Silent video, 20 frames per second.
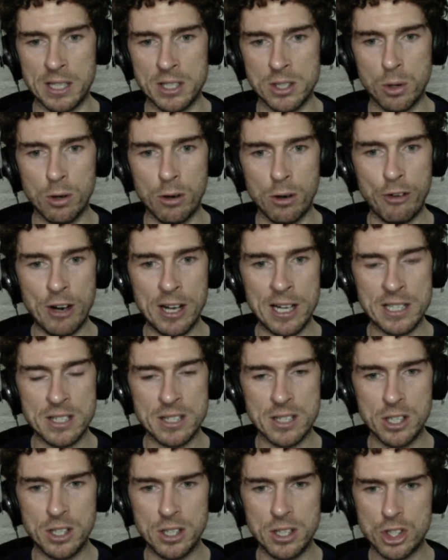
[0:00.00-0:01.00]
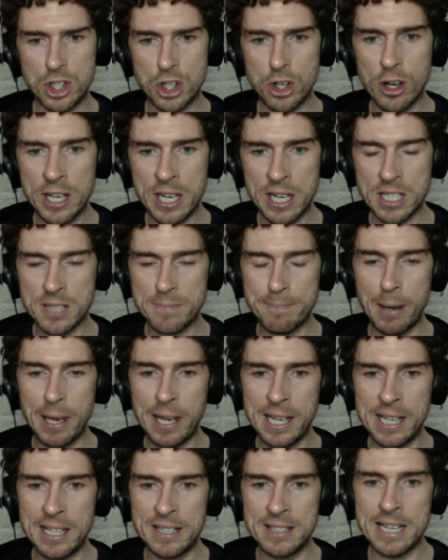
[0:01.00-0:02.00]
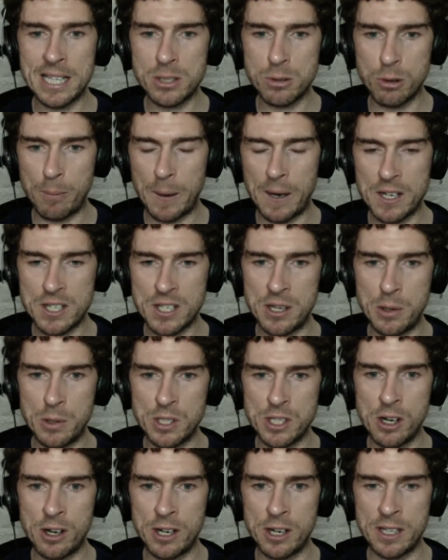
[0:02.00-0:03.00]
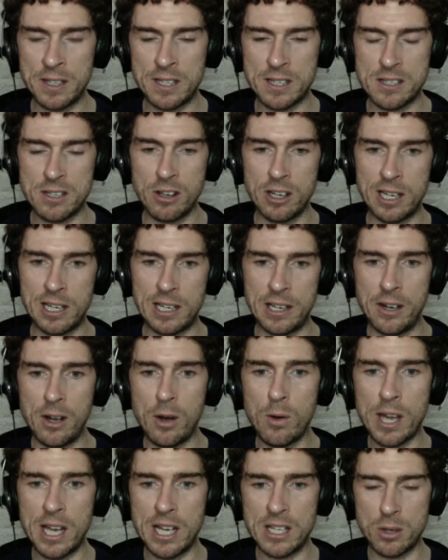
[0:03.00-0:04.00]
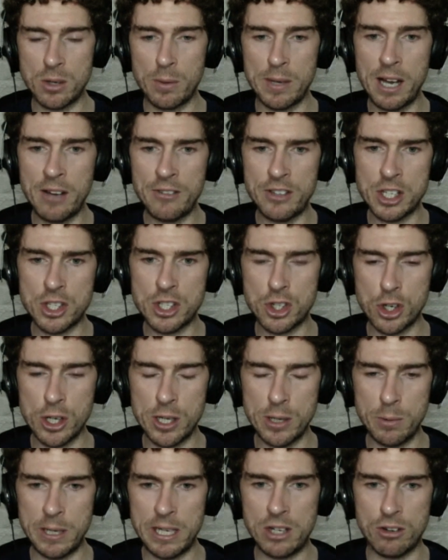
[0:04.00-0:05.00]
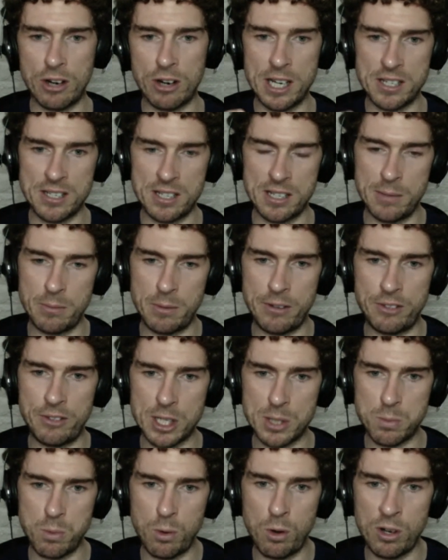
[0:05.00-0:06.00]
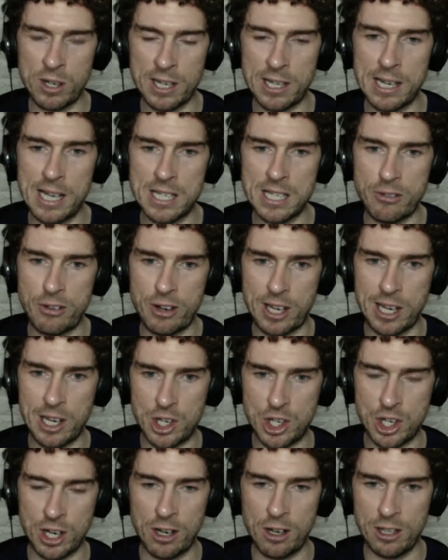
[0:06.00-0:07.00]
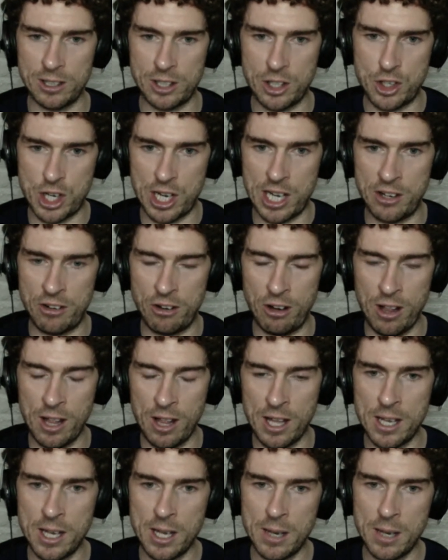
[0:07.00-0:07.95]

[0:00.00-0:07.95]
Tour de France, try and explain that to a person who's not into cycling. Okay, so we have this 3-week race, and then we've this one classification called the general.